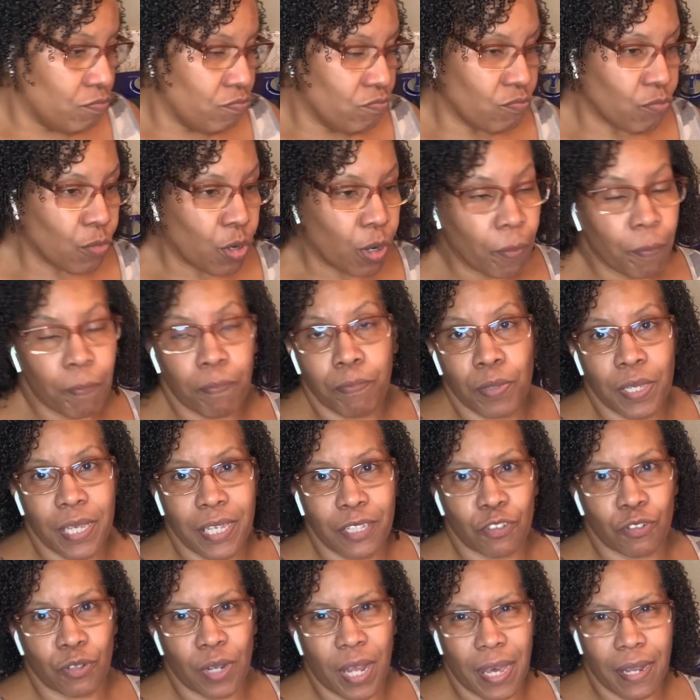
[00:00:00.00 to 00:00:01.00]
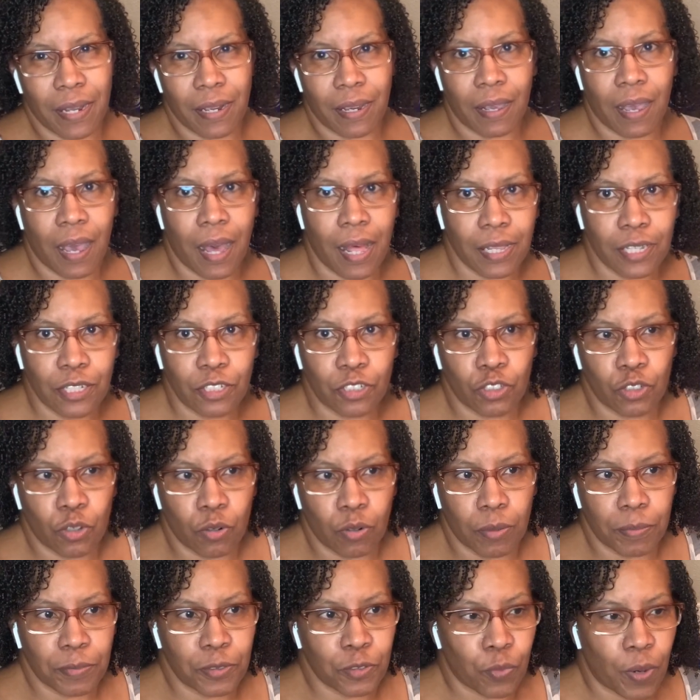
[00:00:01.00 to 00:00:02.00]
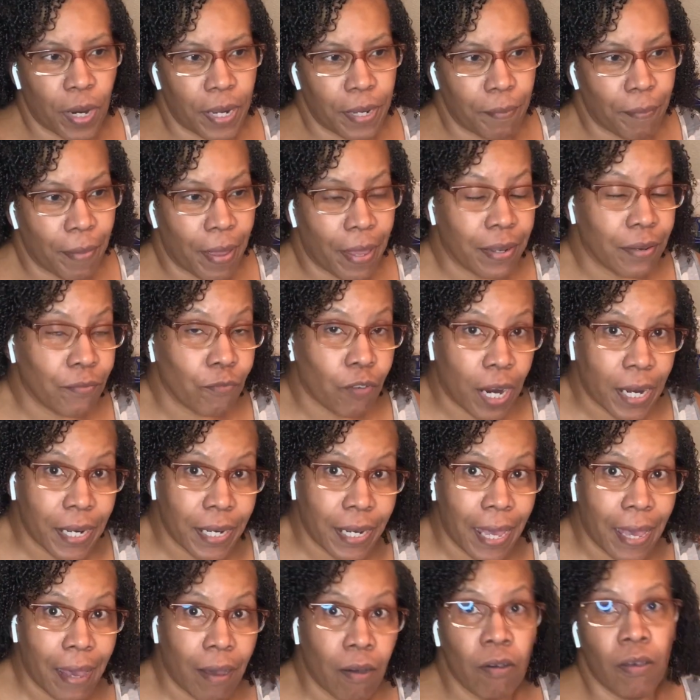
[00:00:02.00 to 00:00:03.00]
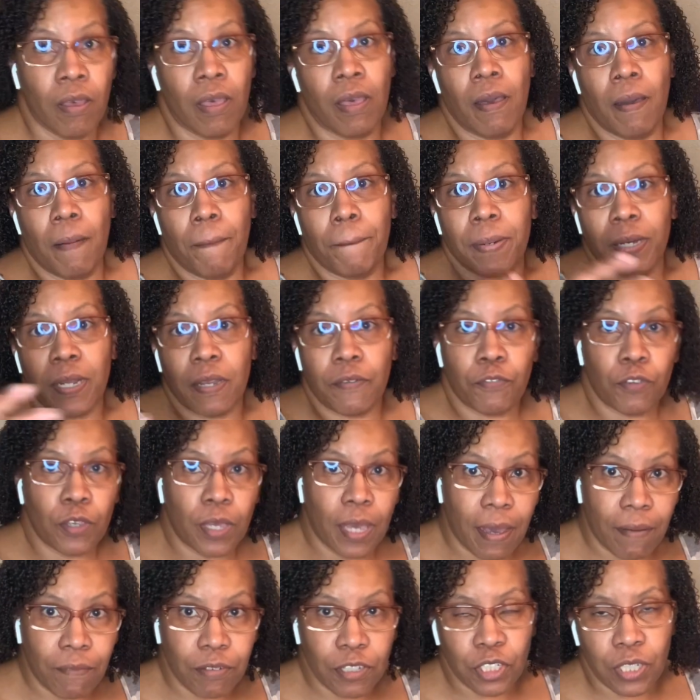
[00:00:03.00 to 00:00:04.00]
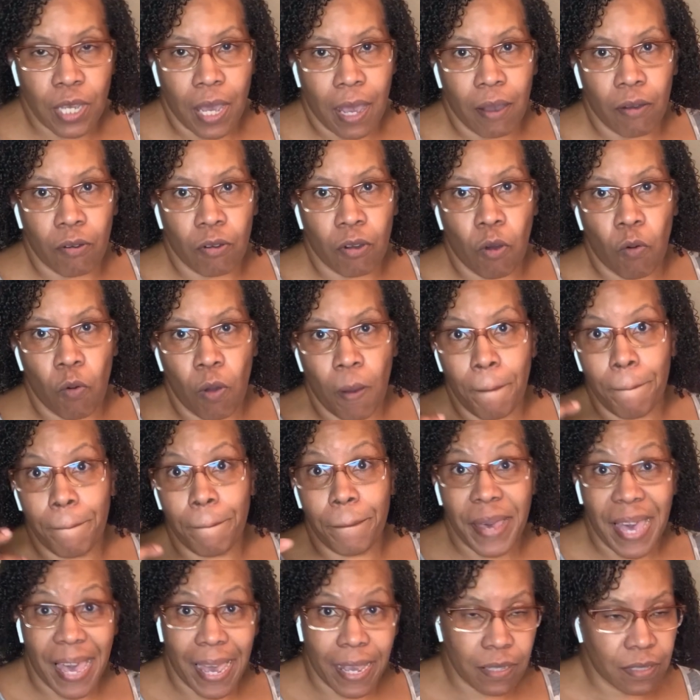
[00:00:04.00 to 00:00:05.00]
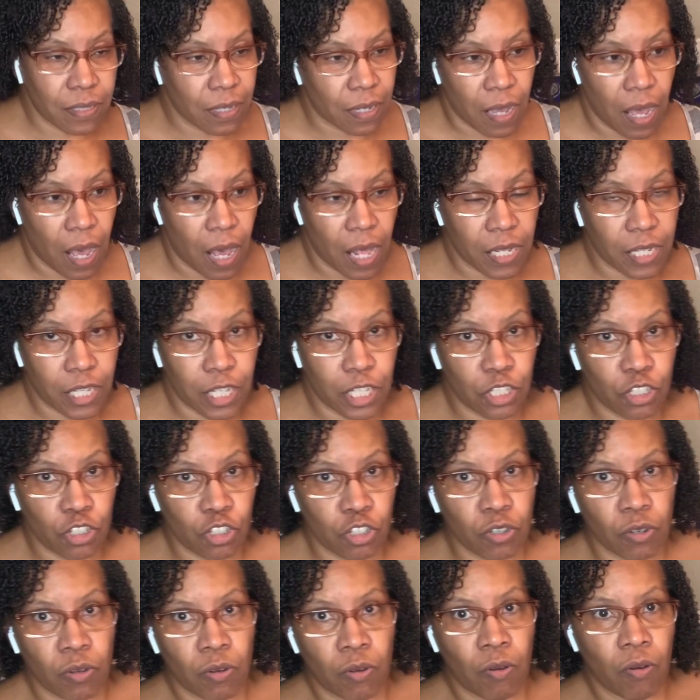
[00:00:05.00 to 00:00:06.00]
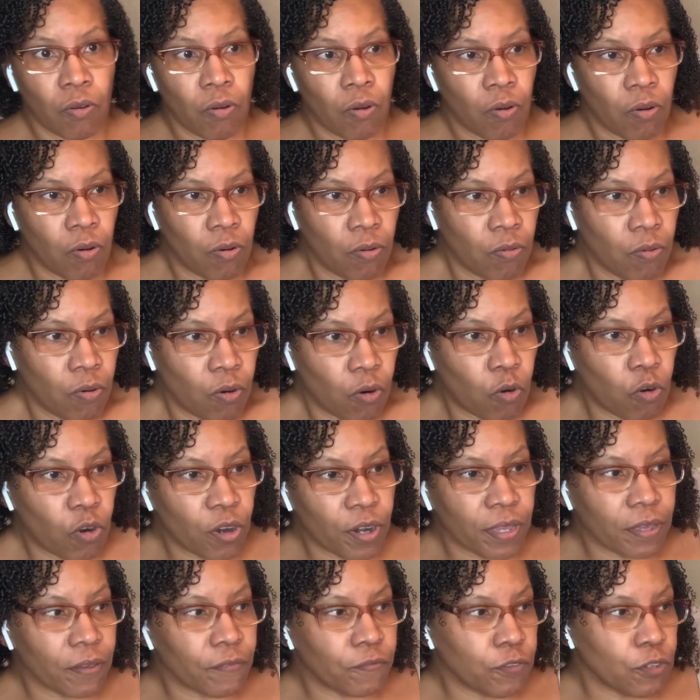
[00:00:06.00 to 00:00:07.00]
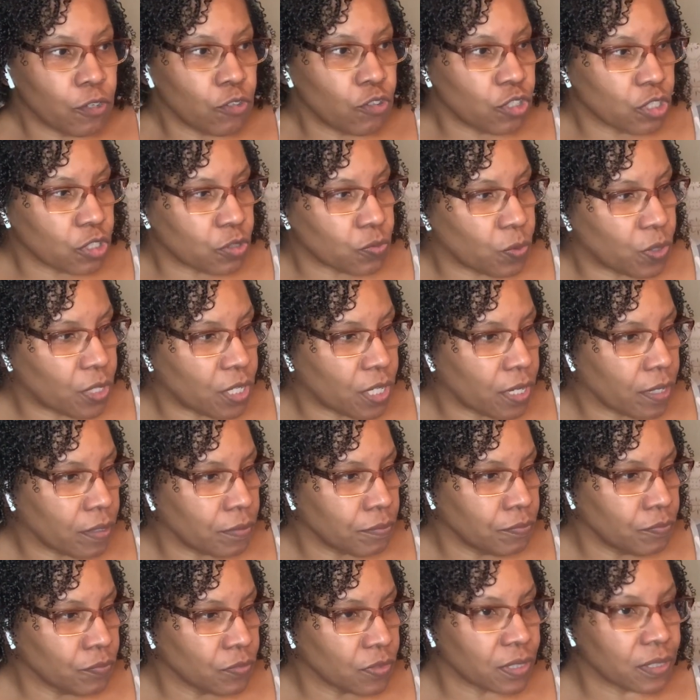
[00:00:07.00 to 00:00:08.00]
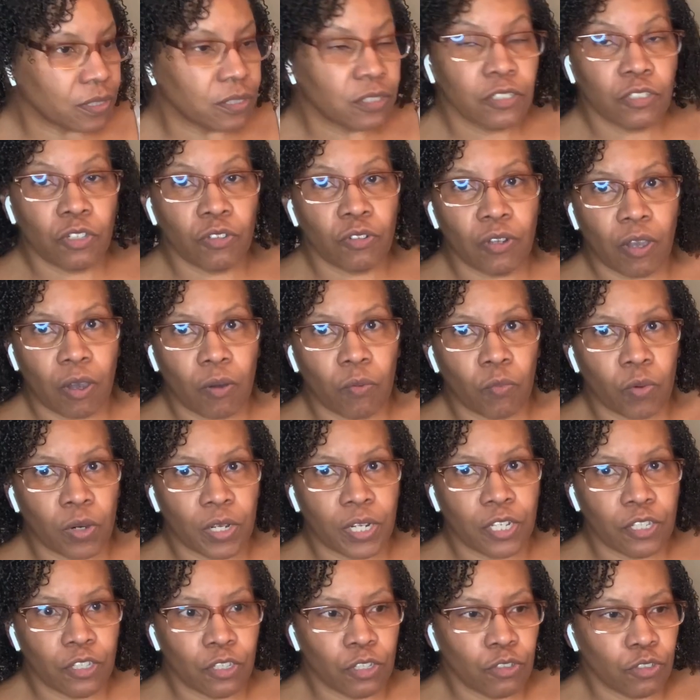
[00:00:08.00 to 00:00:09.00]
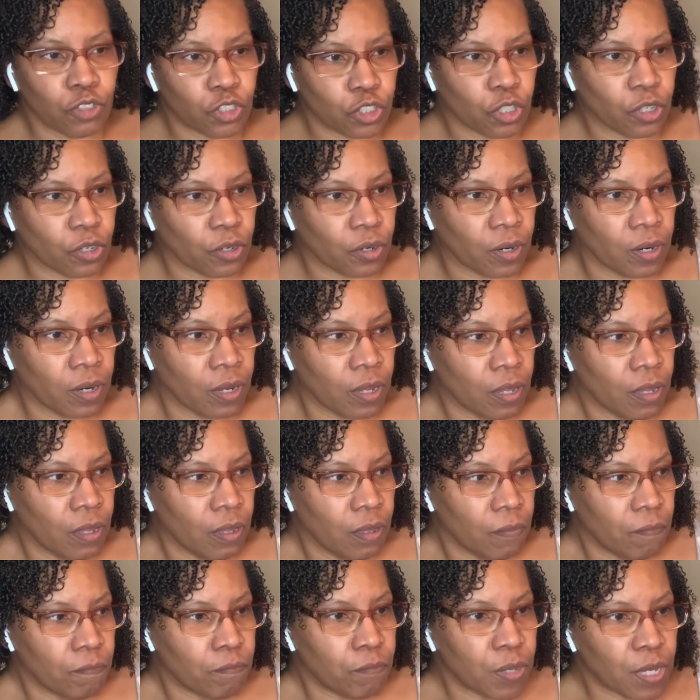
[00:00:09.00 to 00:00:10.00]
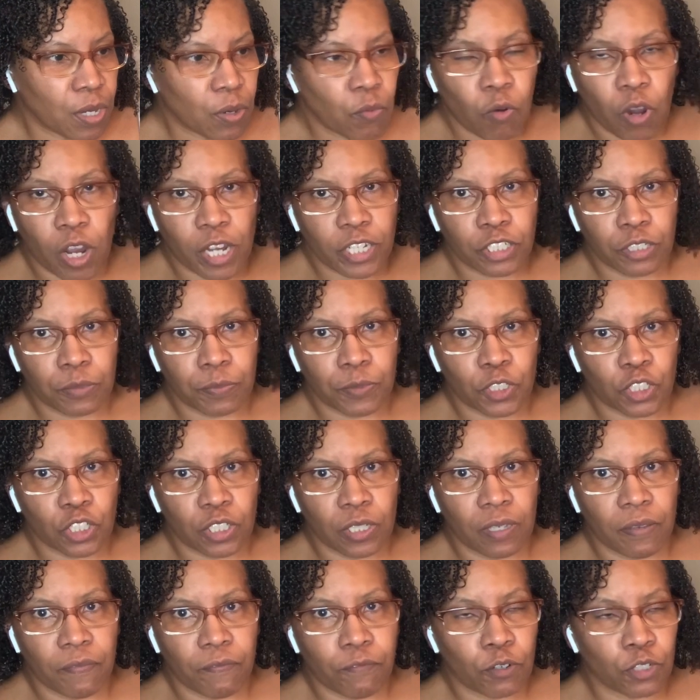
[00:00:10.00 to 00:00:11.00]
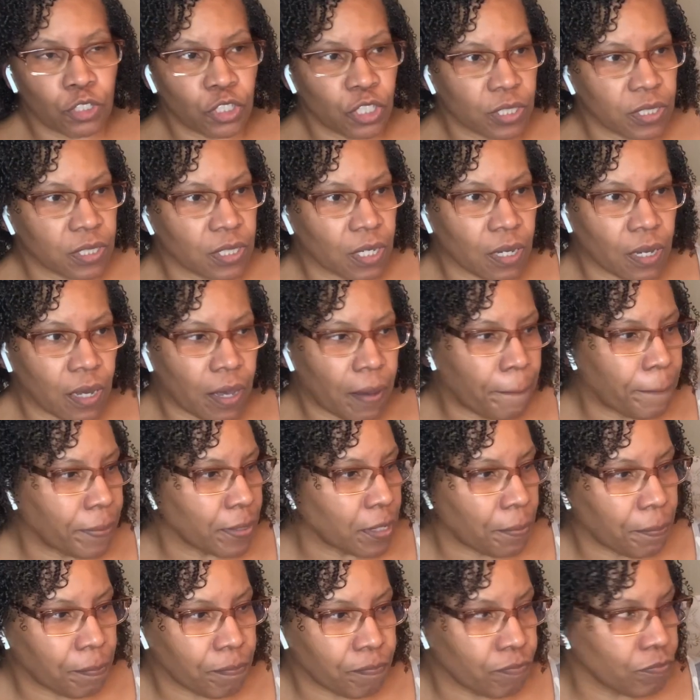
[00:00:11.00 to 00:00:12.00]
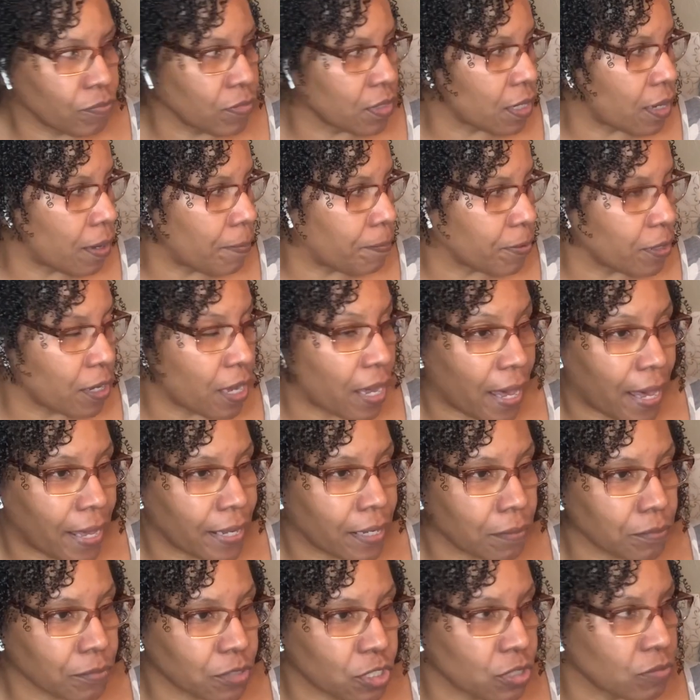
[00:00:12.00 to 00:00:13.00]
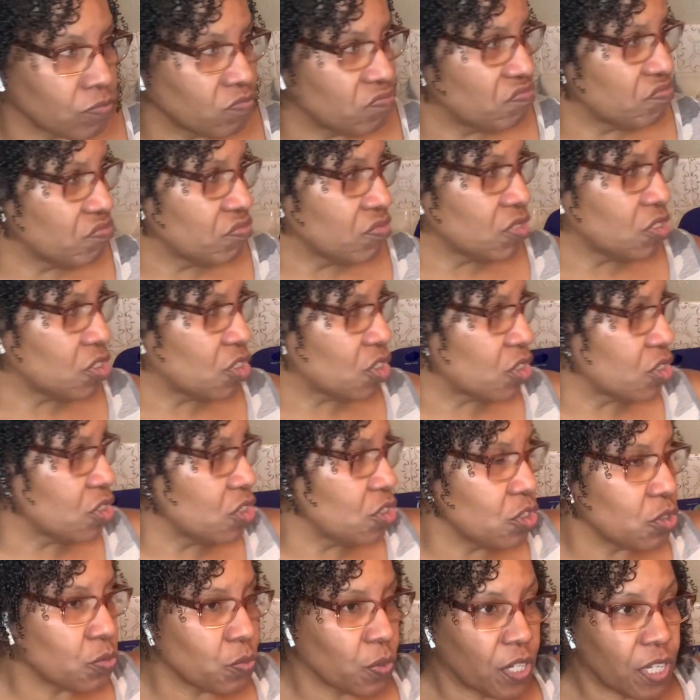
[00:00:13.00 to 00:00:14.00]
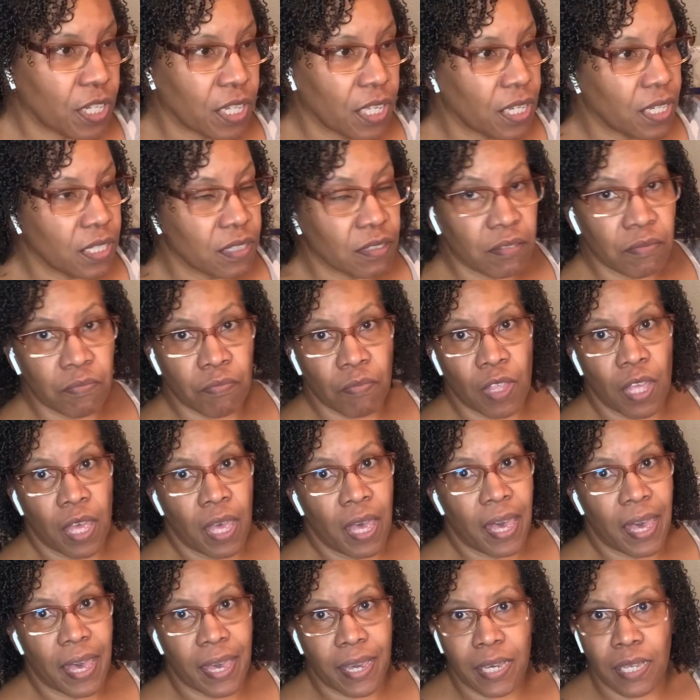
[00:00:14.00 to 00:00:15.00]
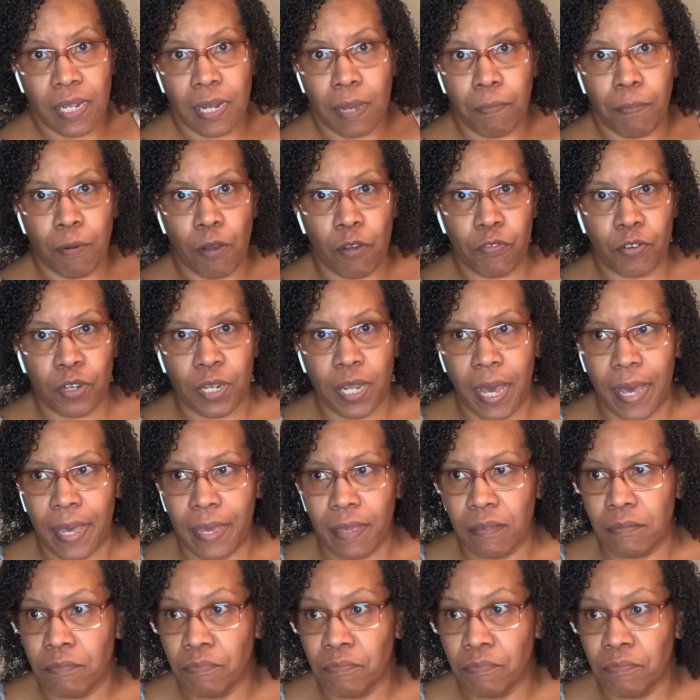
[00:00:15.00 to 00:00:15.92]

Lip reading: well, kids are not in college dorms right now, but if you have a child going back to college, or if you just you don't want to use your big washing machine for just a couple of items, you can use one of these, hang it up overnight.